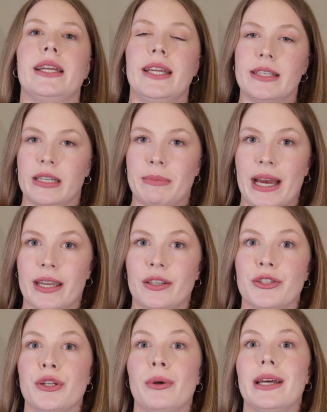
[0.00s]
easing back
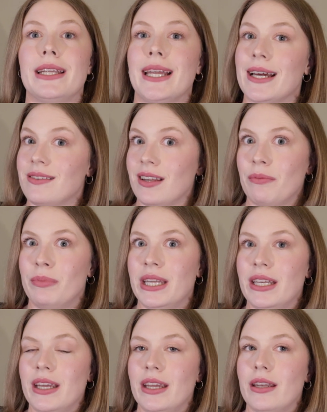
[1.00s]
into it. He hasn't
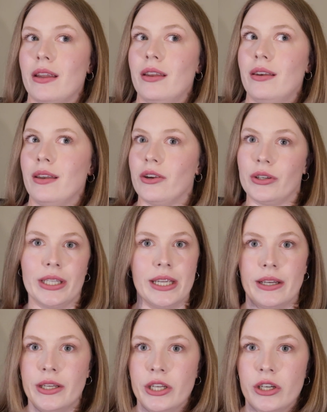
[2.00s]
competed in
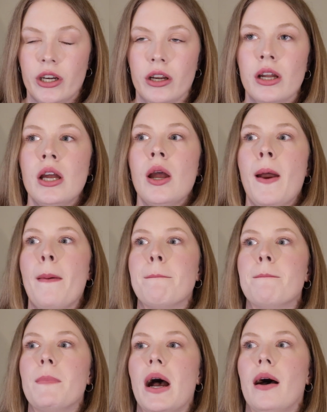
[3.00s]
nearly a year,
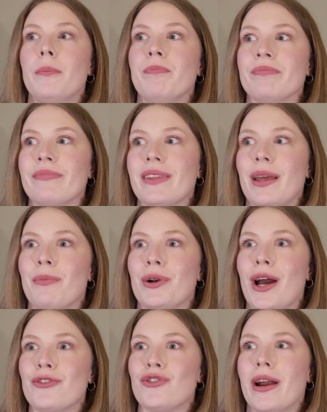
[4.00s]
and he's
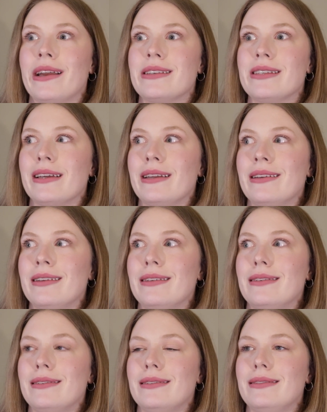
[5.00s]
not trying
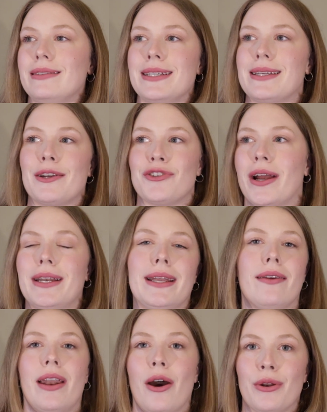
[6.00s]
to
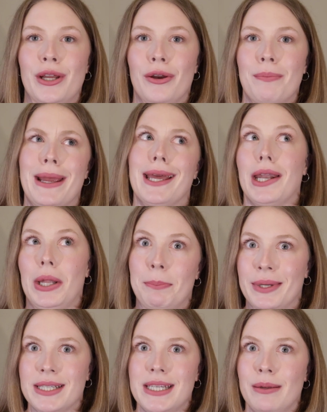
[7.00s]
get out here and make an
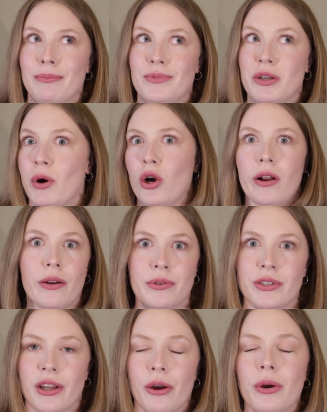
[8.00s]
Olympic team tomorrow.
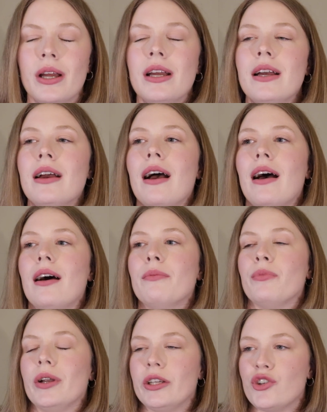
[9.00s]
So
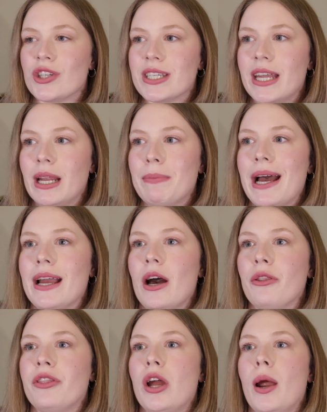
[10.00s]
really just getting back
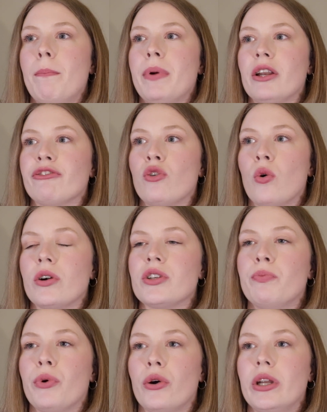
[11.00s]
out there. But of
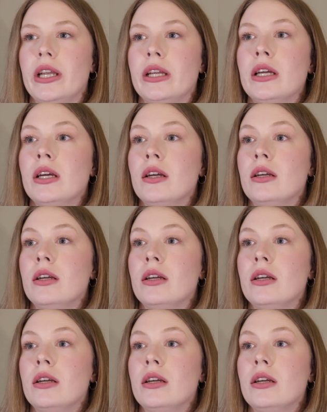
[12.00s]
course, Brody